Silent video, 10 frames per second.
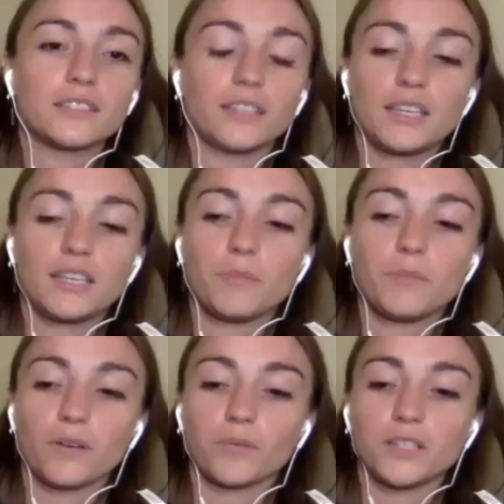like keep
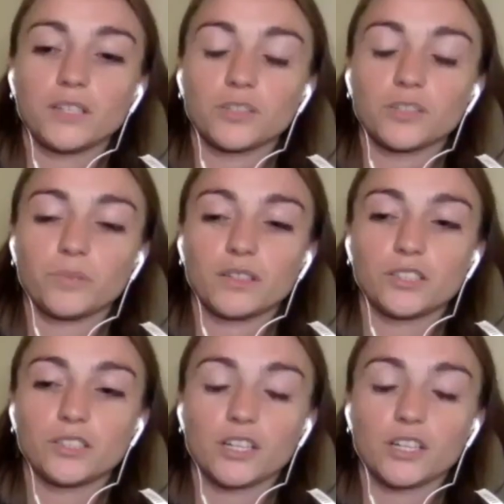their relationship with their
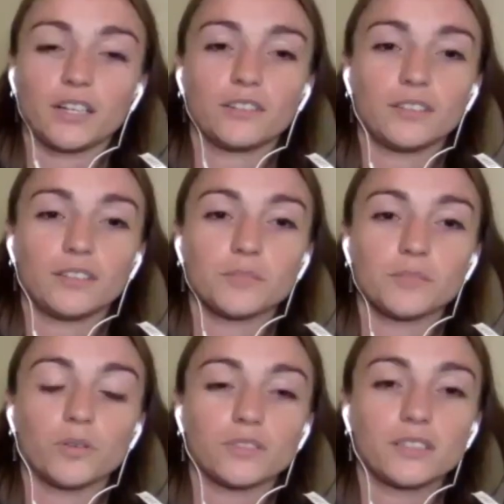child at least
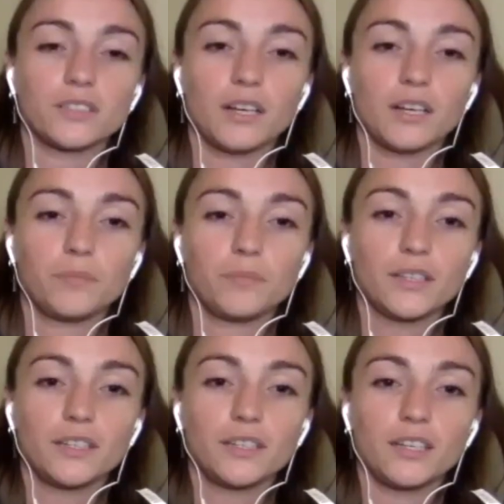most of the time
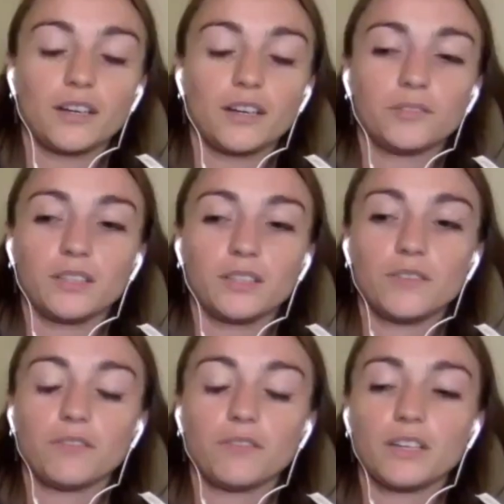you know yeah.
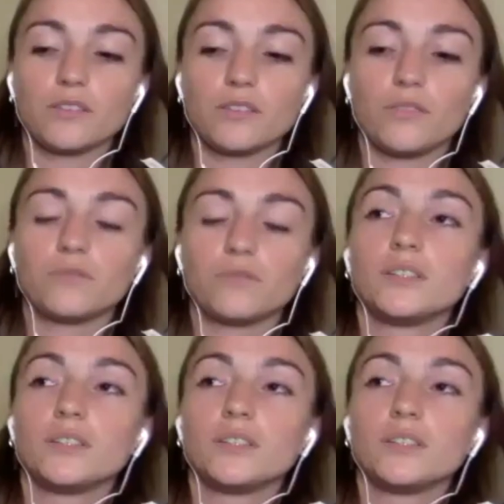even if they don't